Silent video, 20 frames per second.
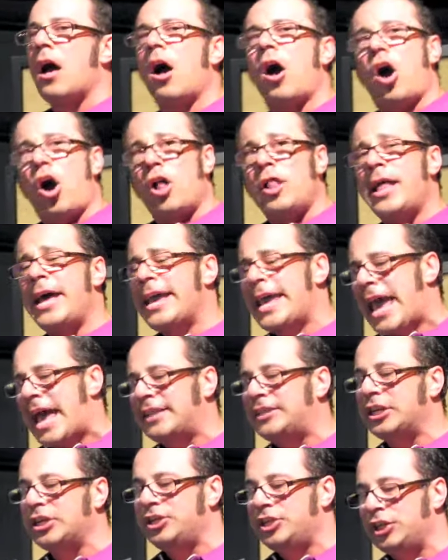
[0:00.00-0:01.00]
All I
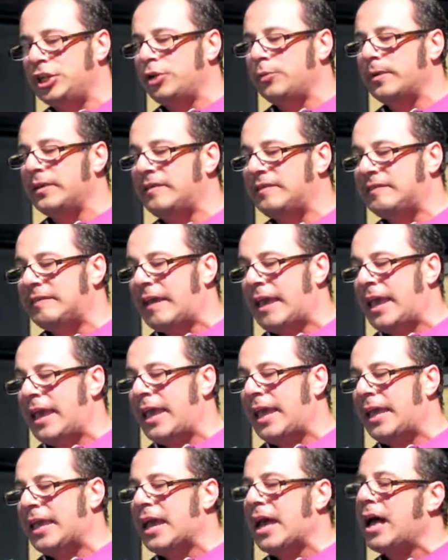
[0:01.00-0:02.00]
had to do was
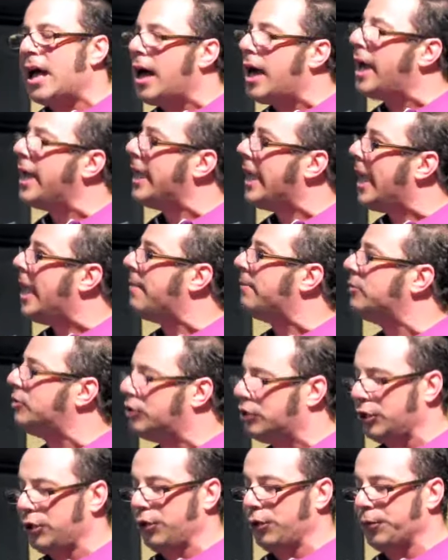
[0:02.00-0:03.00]
say, I am
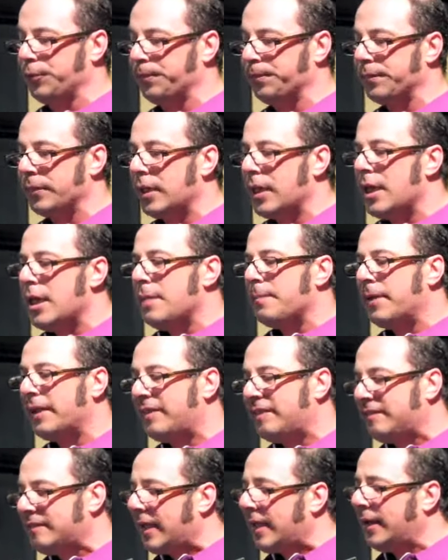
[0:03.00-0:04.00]
too. But
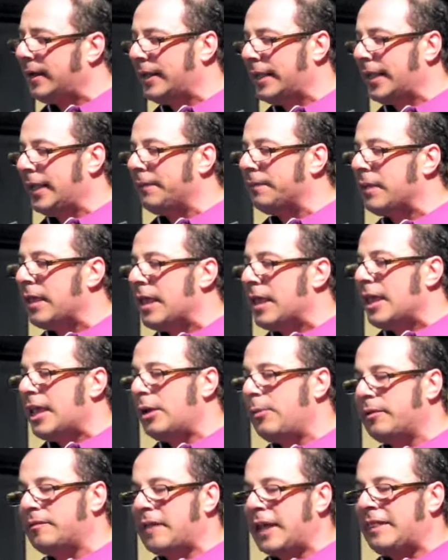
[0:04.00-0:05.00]
suddenly, it
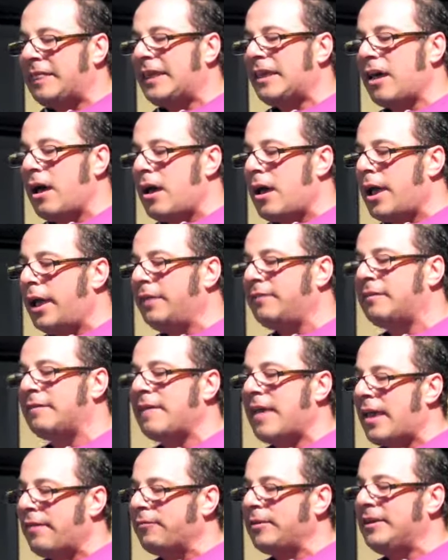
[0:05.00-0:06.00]
was like the eyes
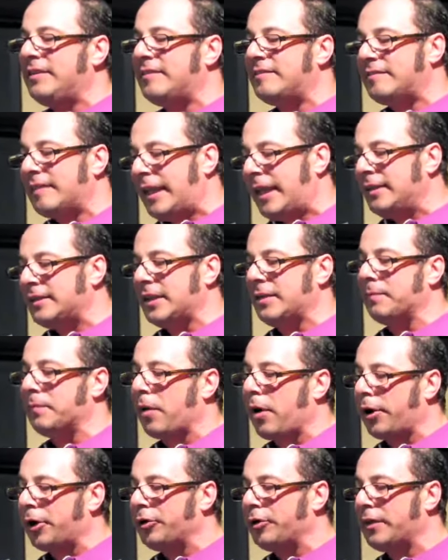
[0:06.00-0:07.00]
of every saint and
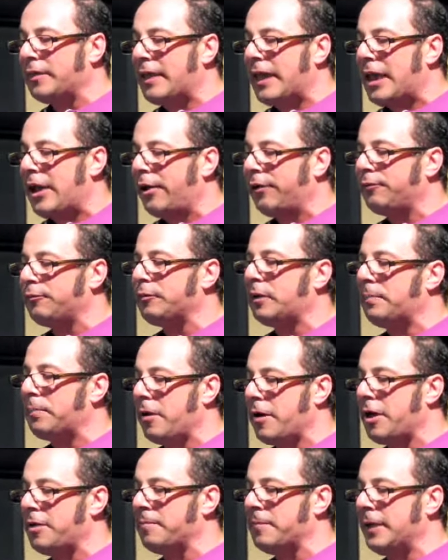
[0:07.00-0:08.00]
martyr in the house were
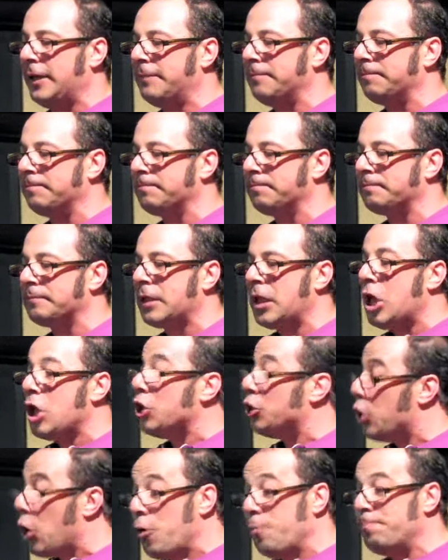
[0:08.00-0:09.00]
upon me.
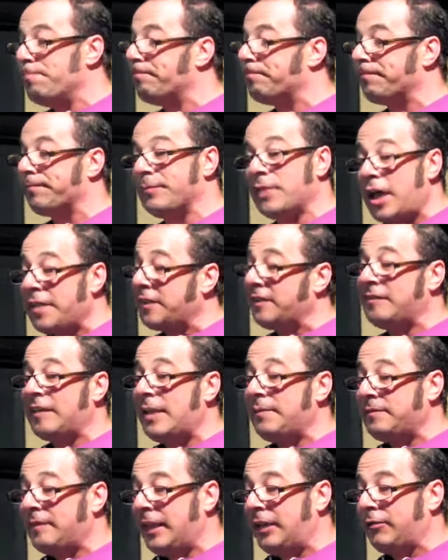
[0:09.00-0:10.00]
Nope, not the
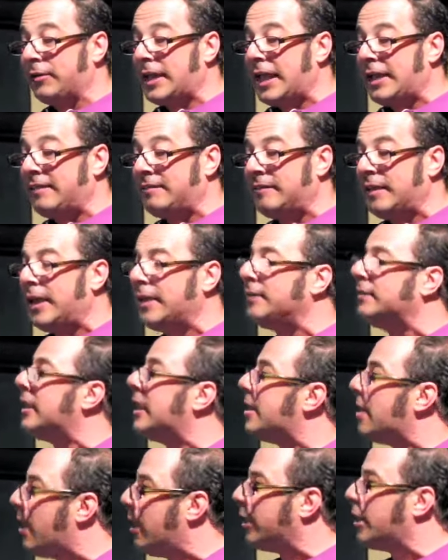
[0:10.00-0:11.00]
same secret, I said,
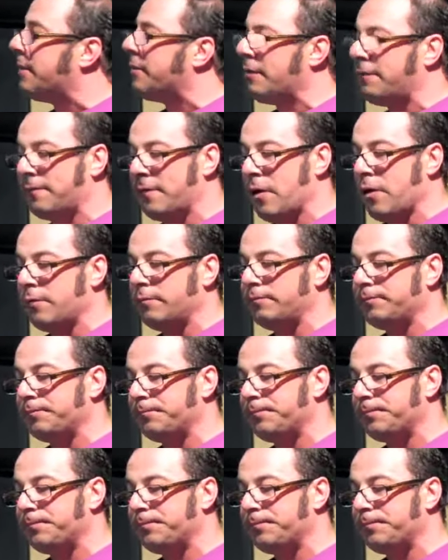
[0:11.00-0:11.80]
and hung up the phone.